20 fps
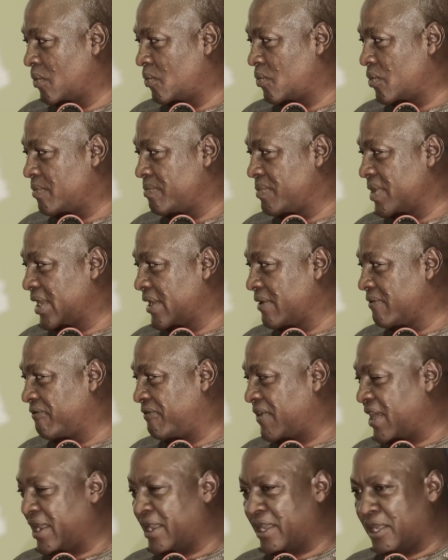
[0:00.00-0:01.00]
would be
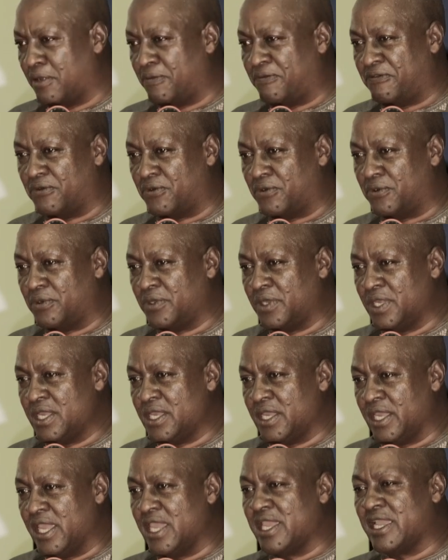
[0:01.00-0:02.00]
very helpful
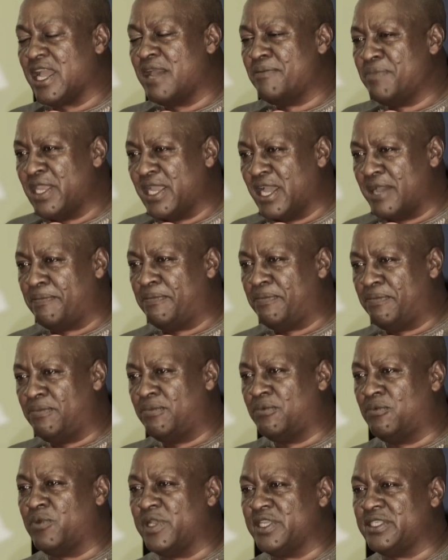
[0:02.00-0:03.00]
in coming up
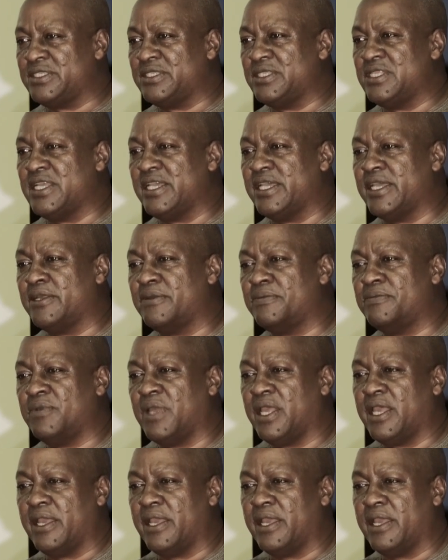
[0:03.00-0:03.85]
with the